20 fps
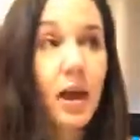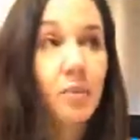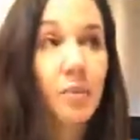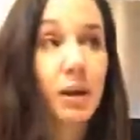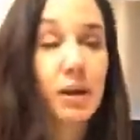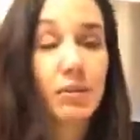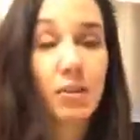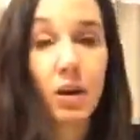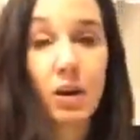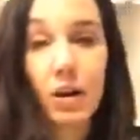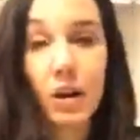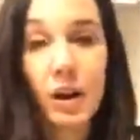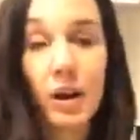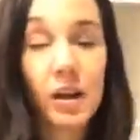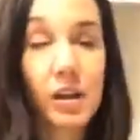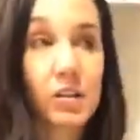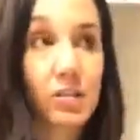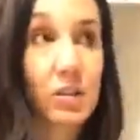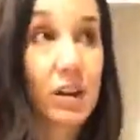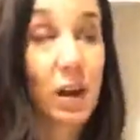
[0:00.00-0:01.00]
My daughter
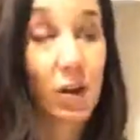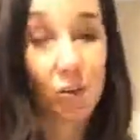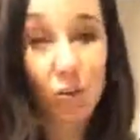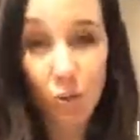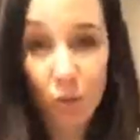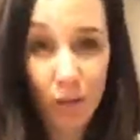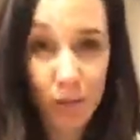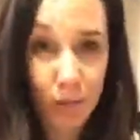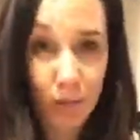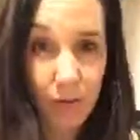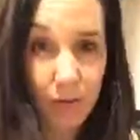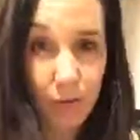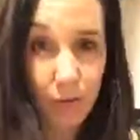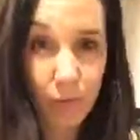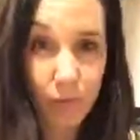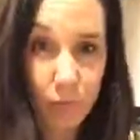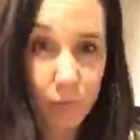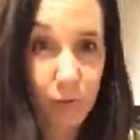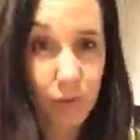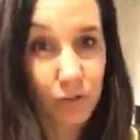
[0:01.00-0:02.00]
is now 20 months
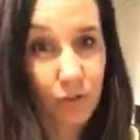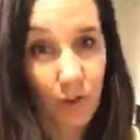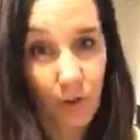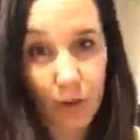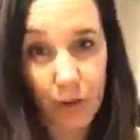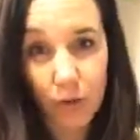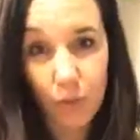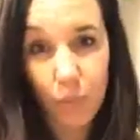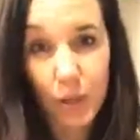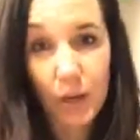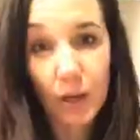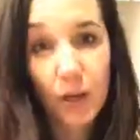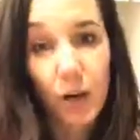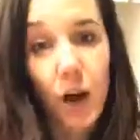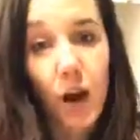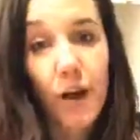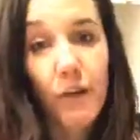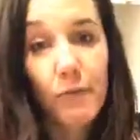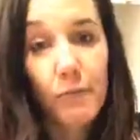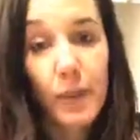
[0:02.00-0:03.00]
old, and we're starting to wean her
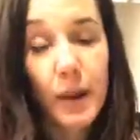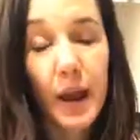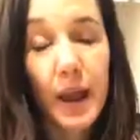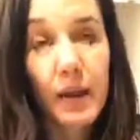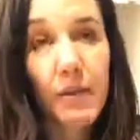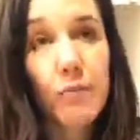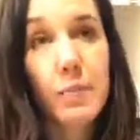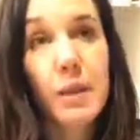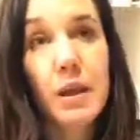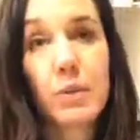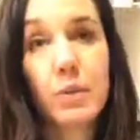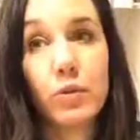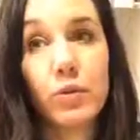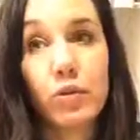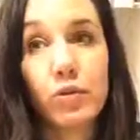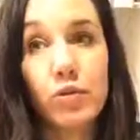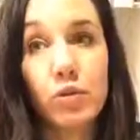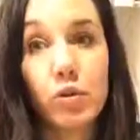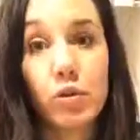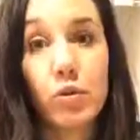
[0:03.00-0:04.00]
off, but I have been able to
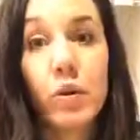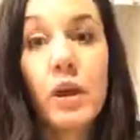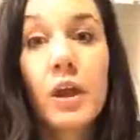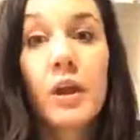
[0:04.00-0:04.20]
do